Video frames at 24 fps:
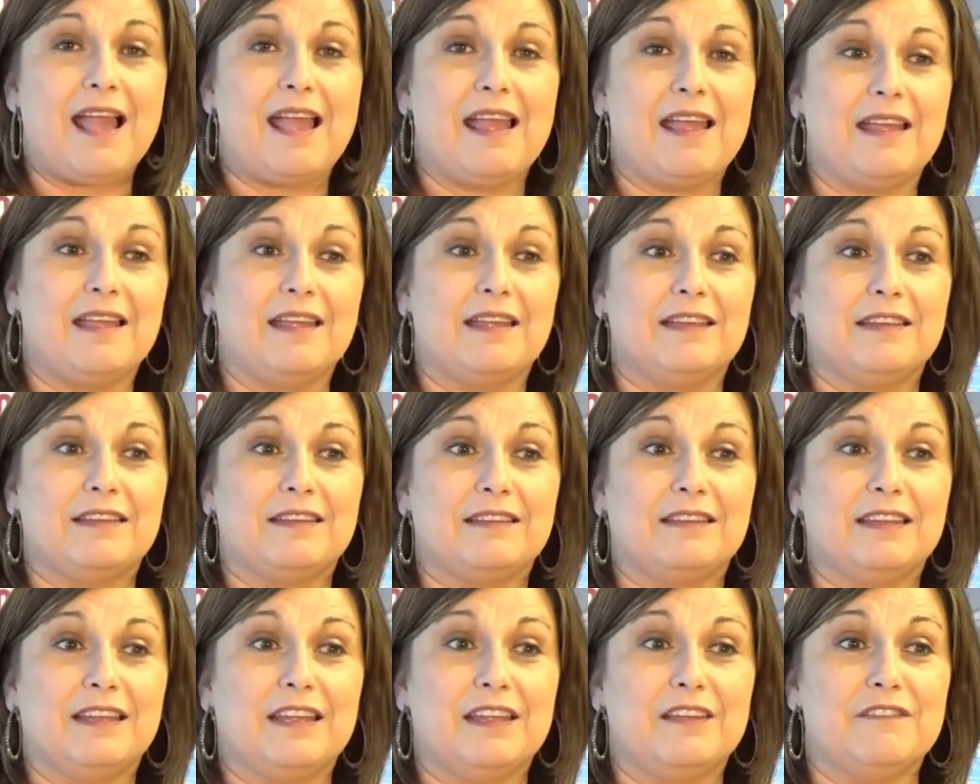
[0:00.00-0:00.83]

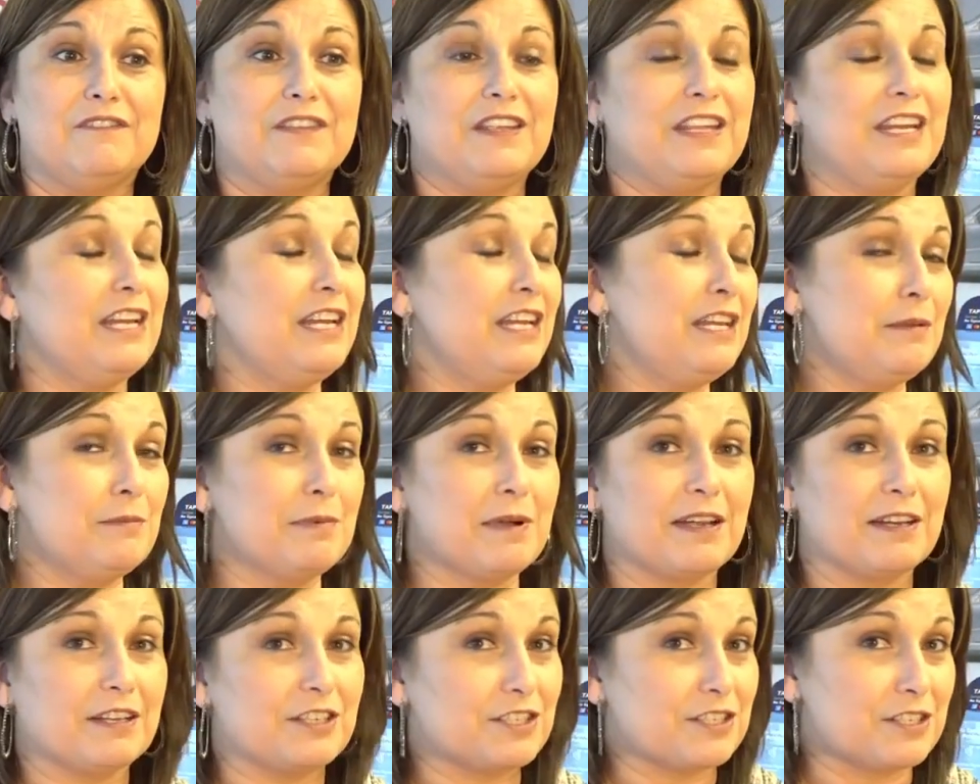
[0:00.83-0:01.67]
And if
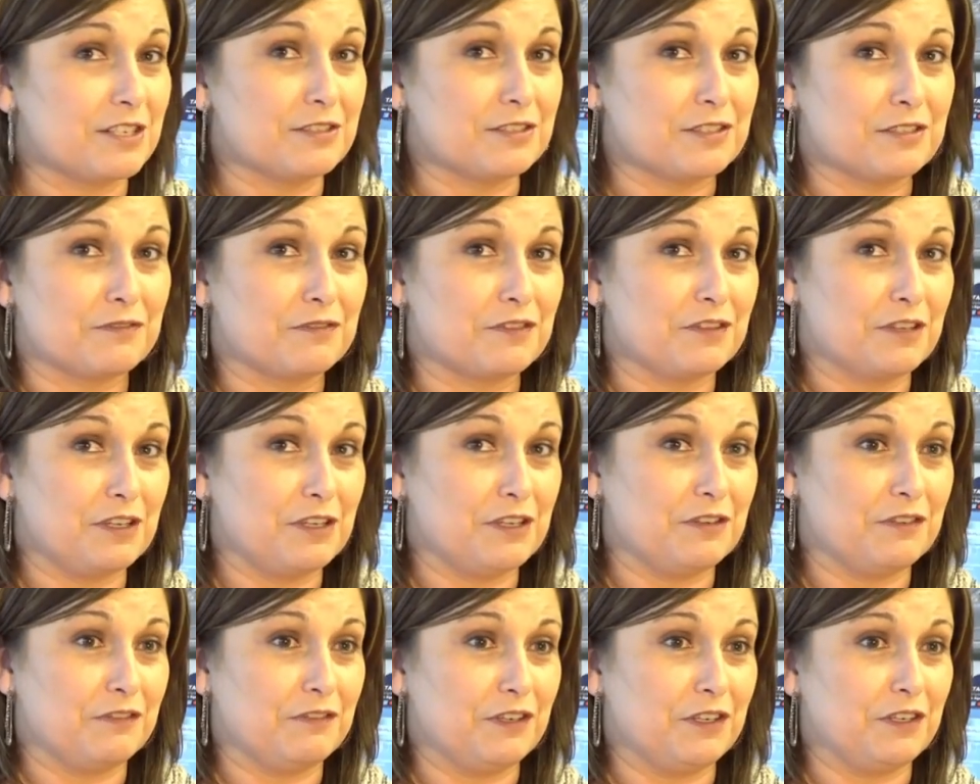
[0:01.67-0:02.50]
anybody shows up for the
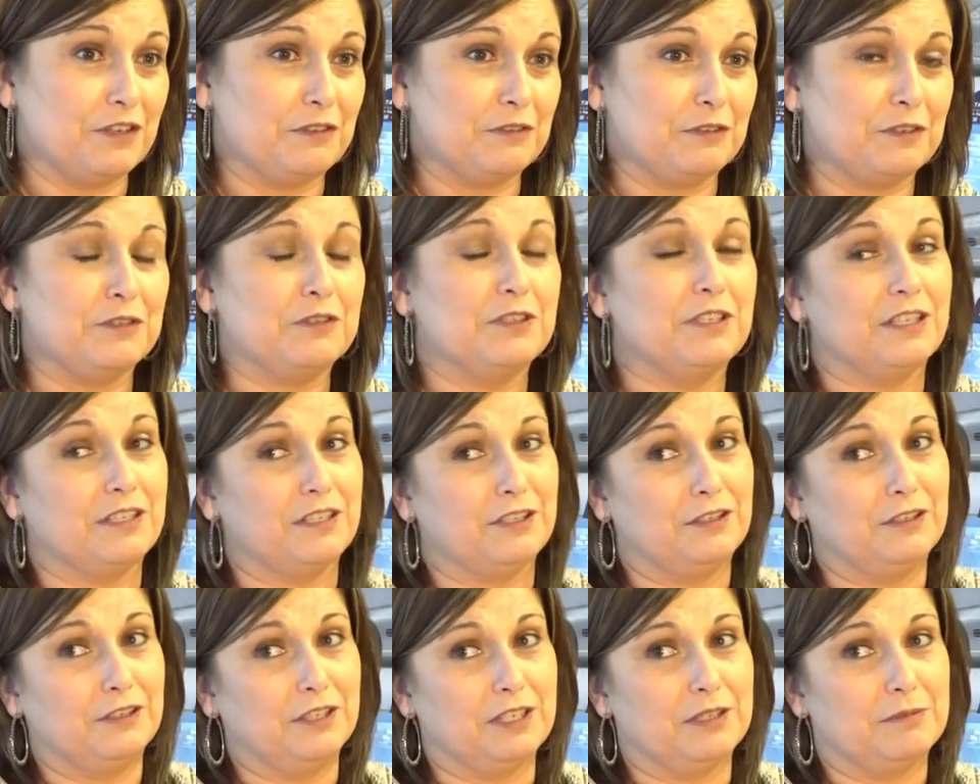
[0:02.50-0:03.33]
interview, you
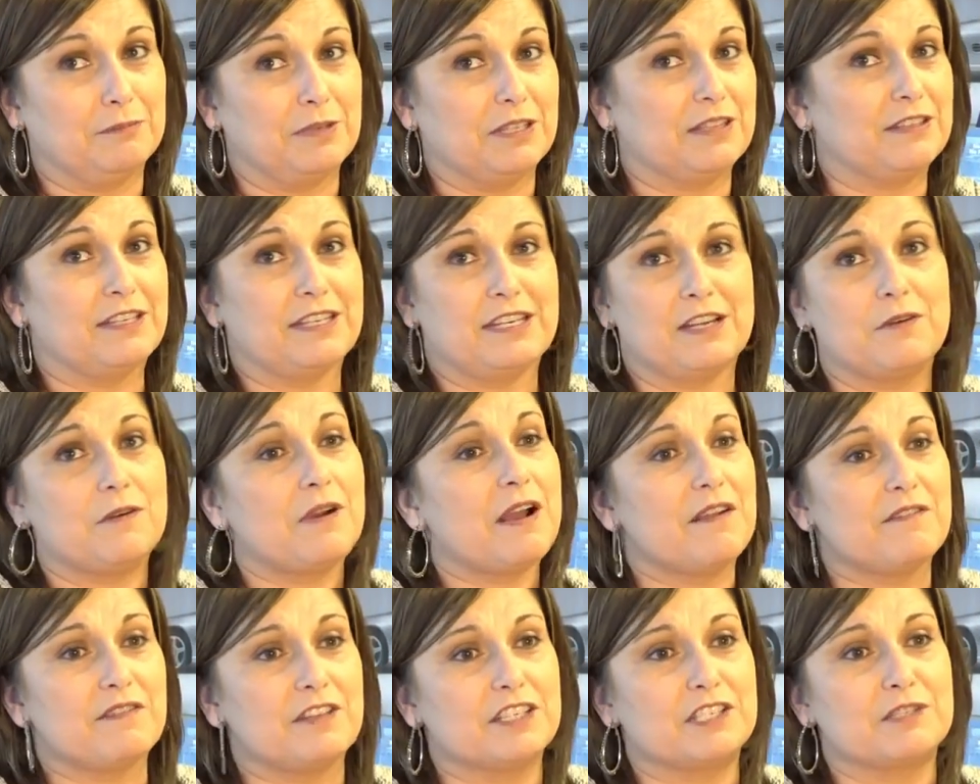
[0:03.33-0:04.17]
did good, but they don't
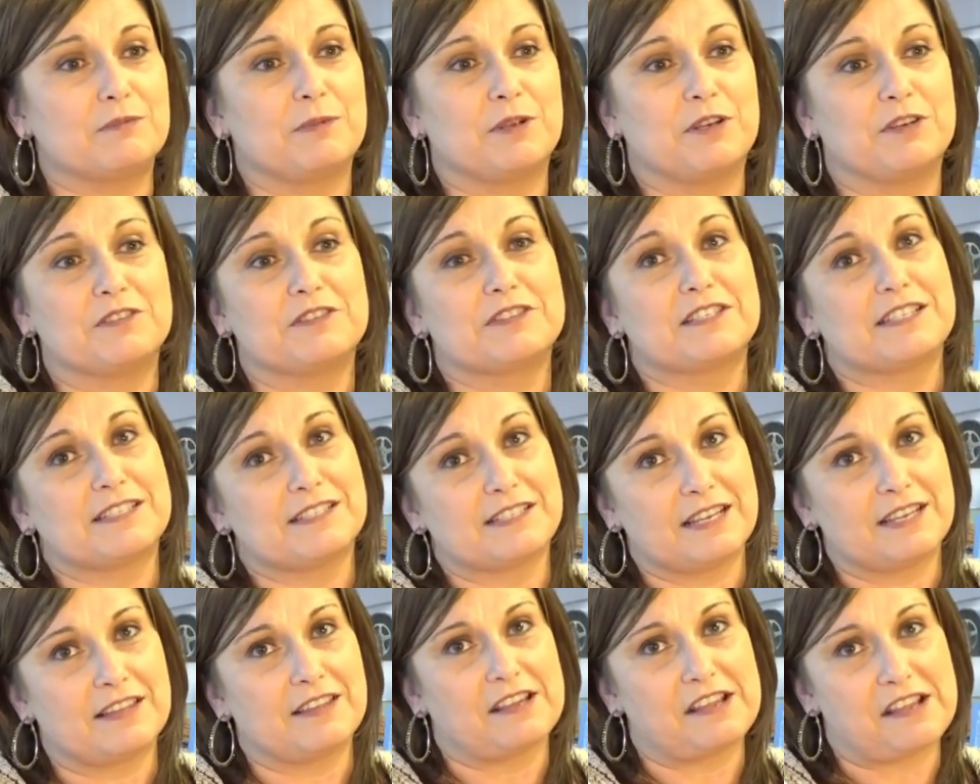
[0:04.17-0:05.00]
have the experience they
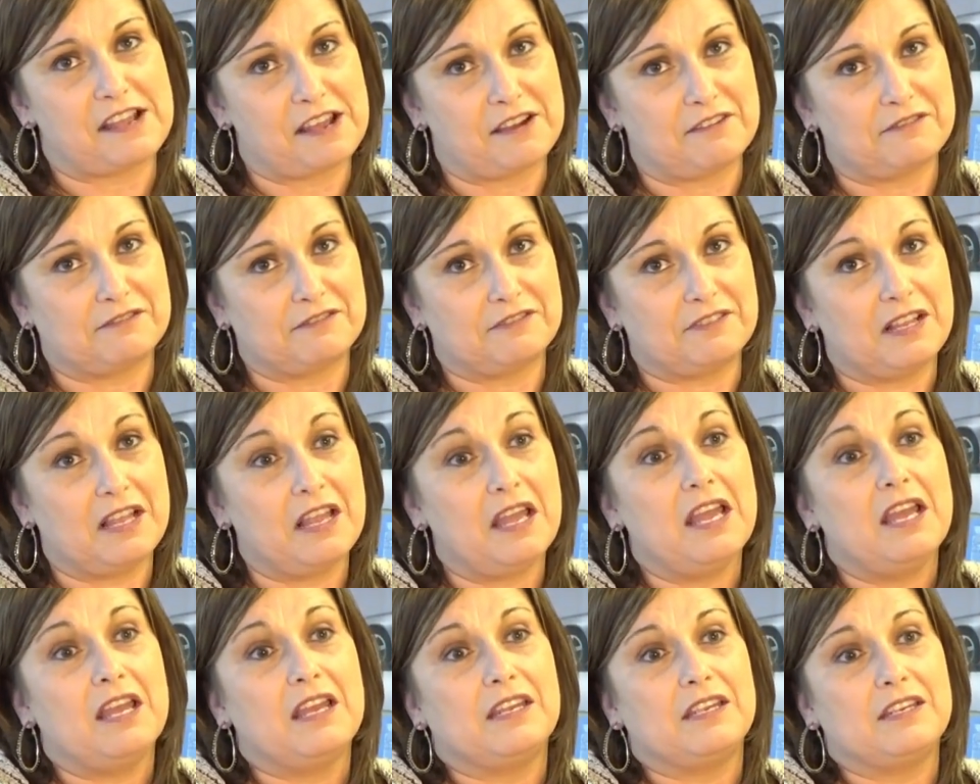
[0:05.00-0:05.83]
say they have.
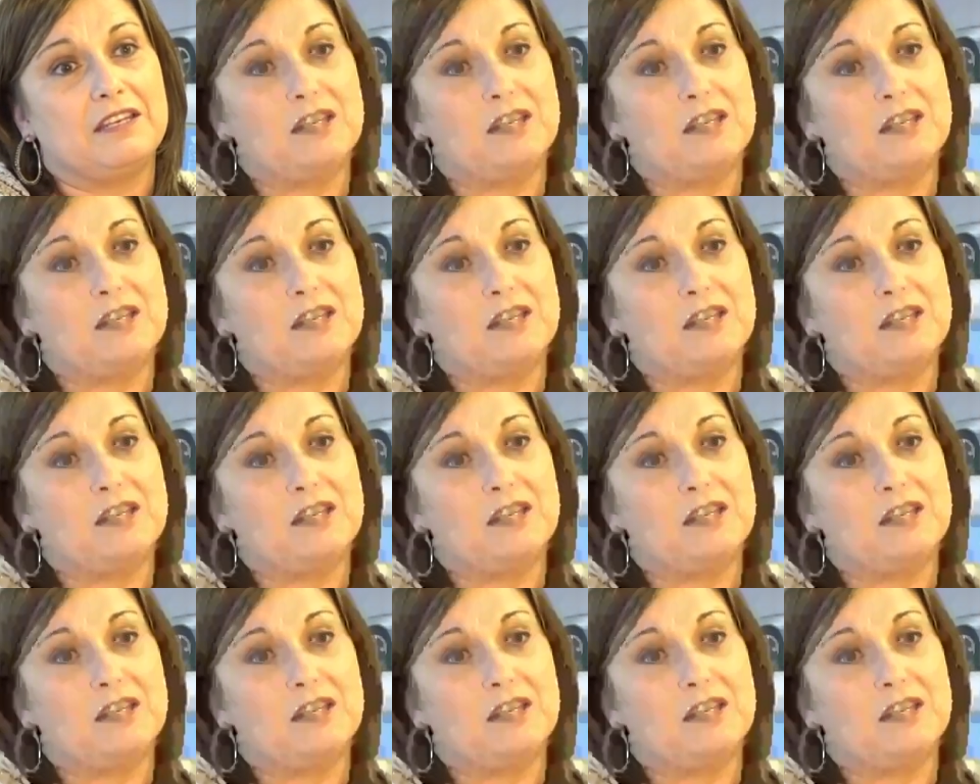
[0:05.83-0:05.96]
You